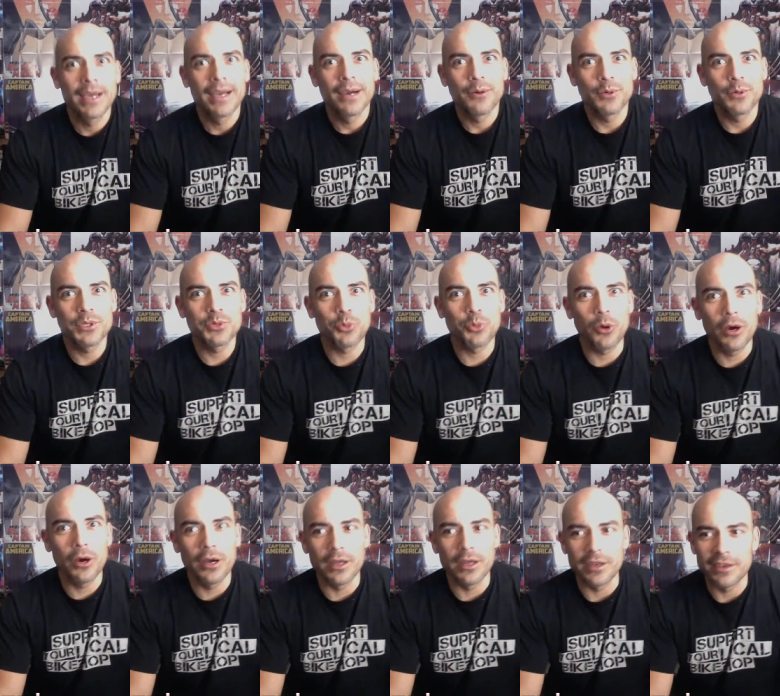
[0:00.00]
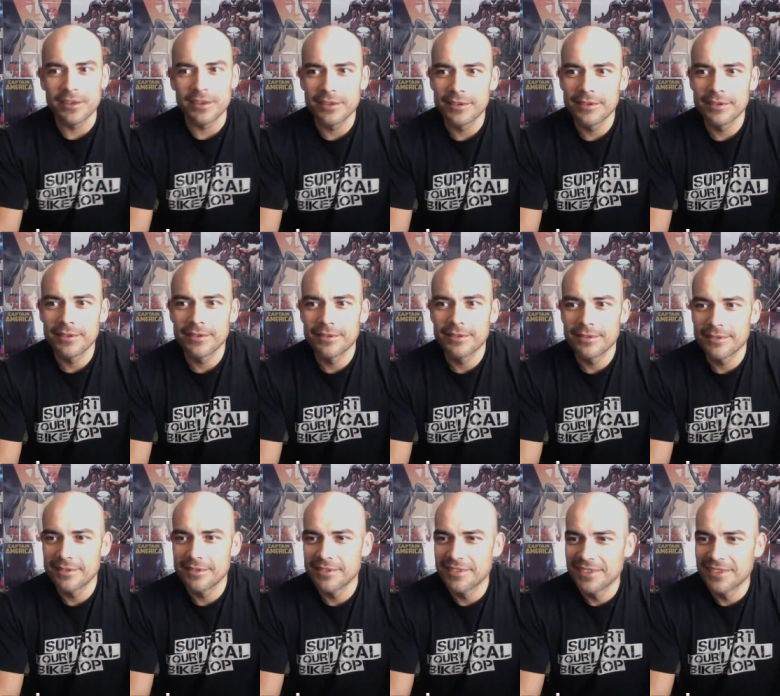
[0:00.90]
Which one?
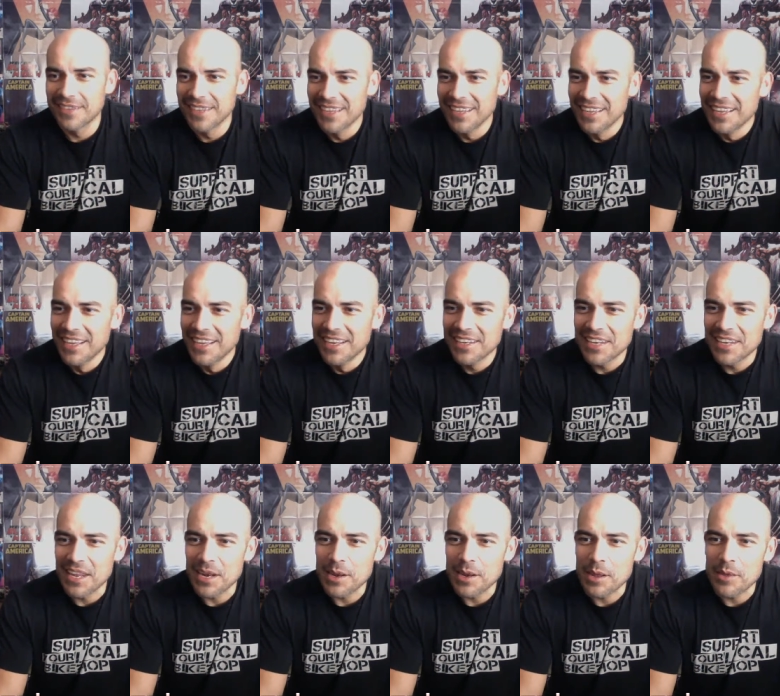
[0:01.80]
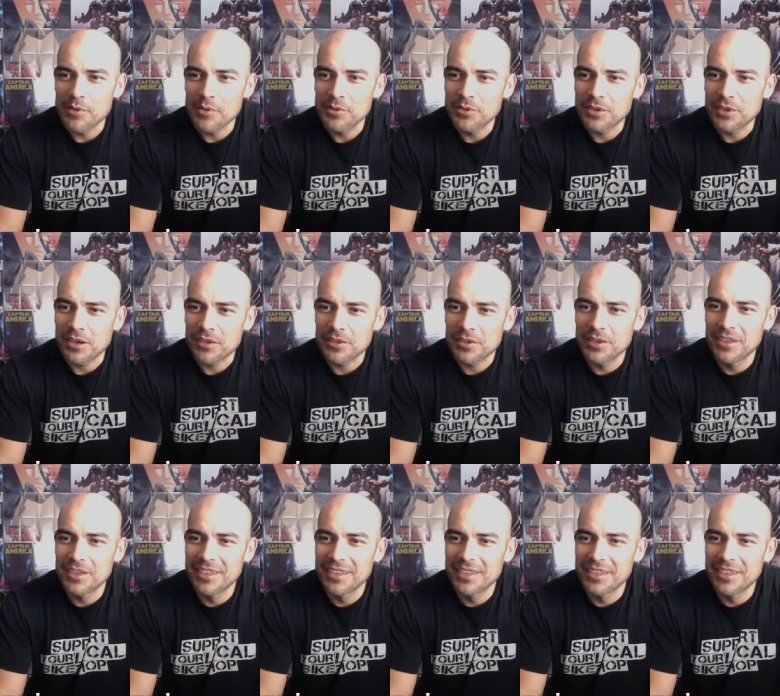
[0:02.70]
Then have you talked?